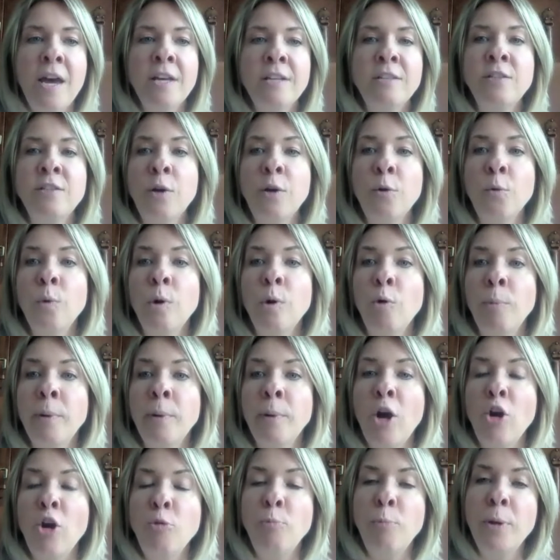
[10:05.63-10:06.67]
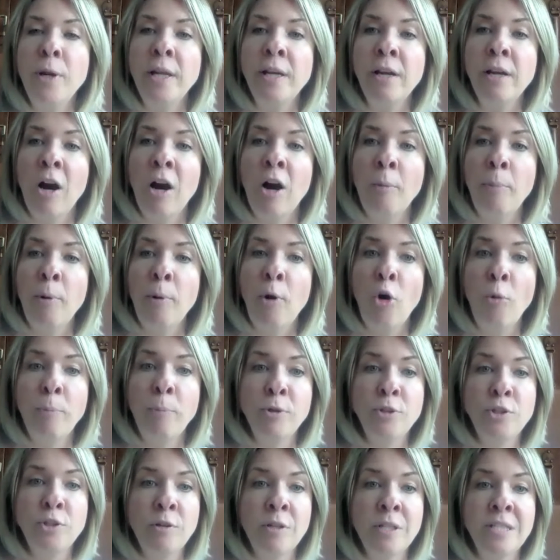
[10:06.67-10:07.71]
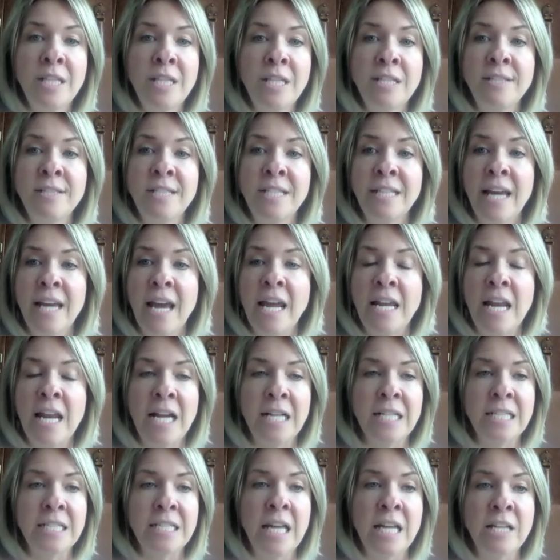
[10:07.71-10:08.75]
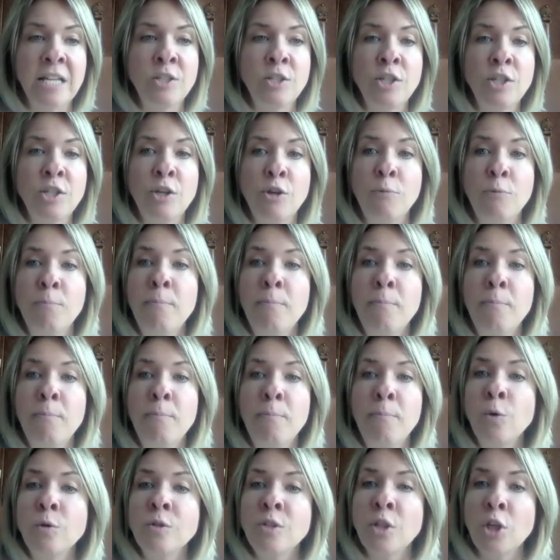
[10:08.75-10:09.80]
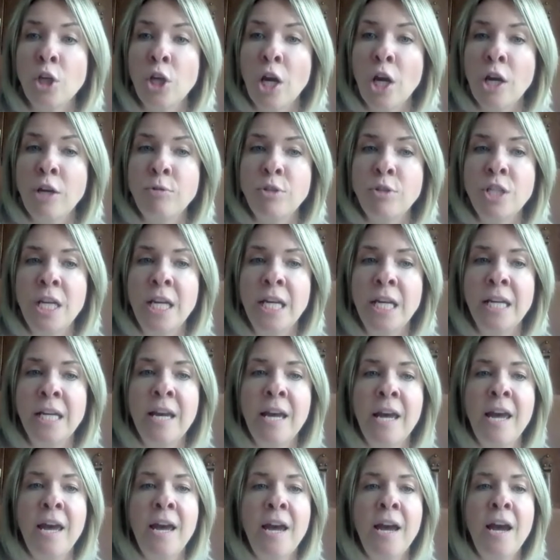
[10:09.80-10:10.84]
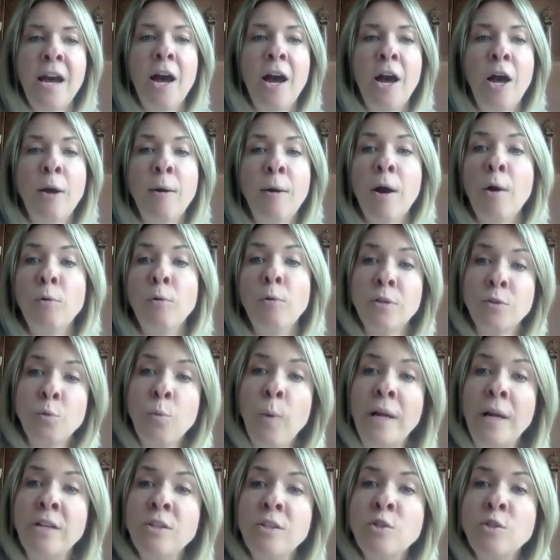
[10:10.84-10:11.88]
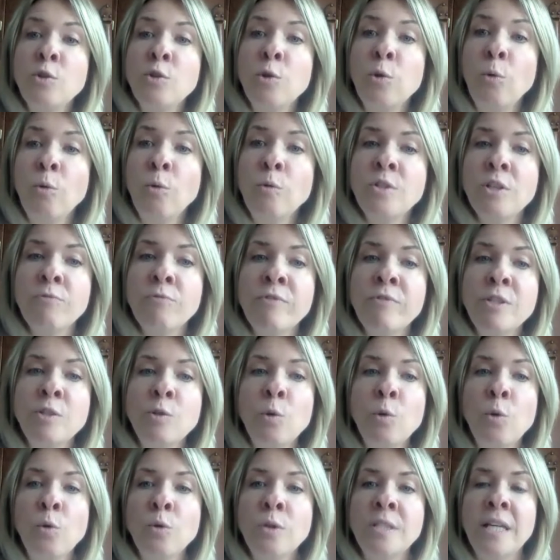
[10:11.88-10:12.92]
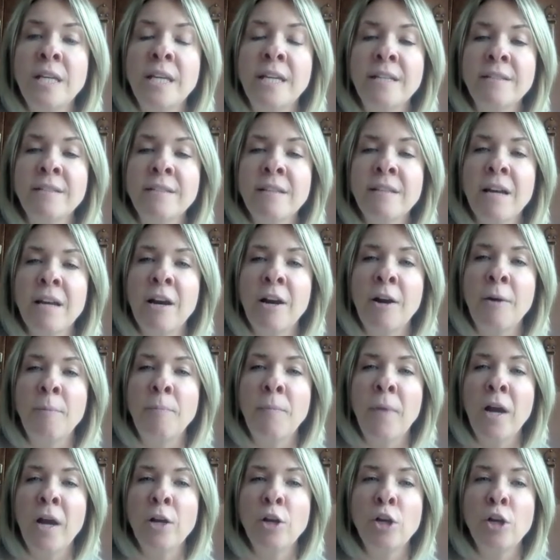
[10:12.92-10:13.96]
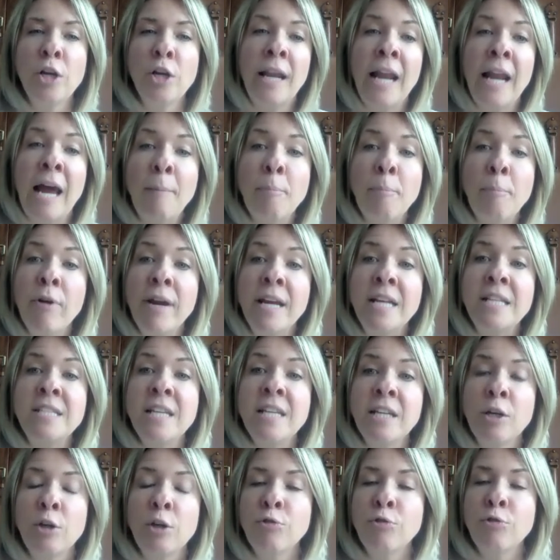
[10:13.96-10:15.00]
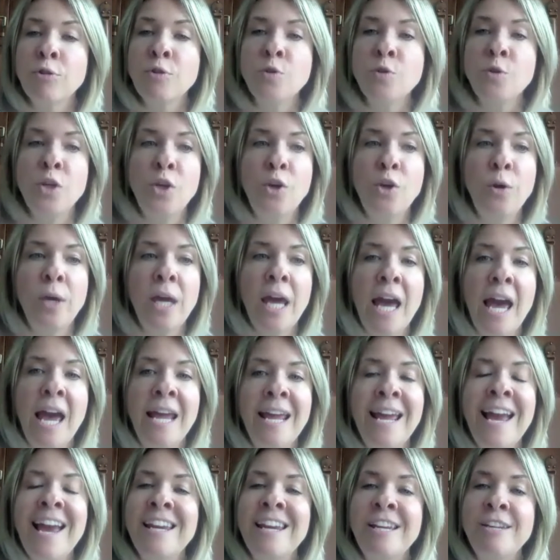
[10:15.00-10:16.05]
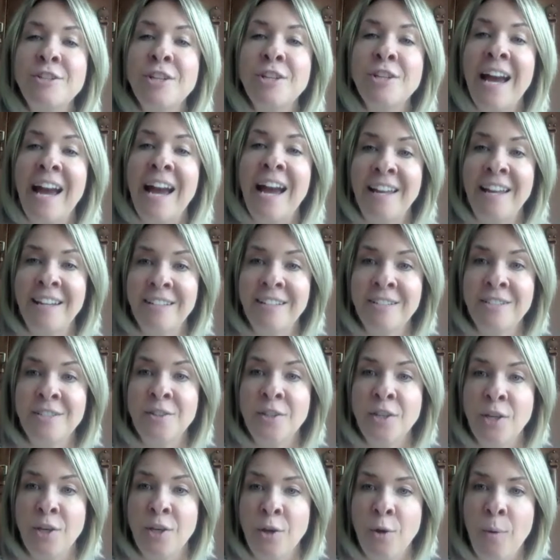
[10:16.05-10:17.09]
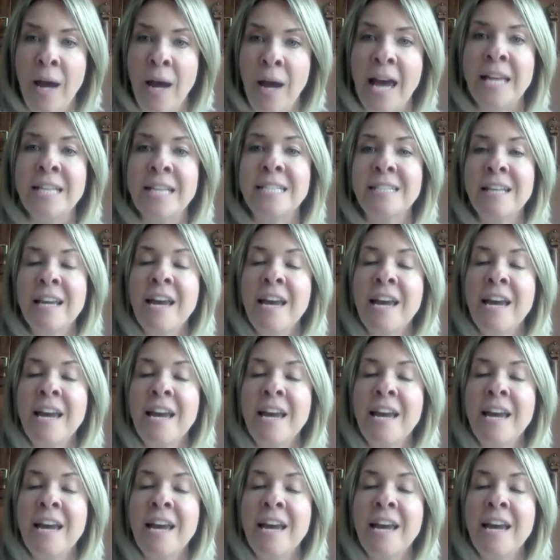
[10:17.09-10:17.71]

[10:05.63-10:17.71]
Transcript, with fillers: So, we'll be opening up opportunities to gain access to mentors and coaching. Uh, as well as tools and resources, um, collaborating across the UK, Asia, and the US.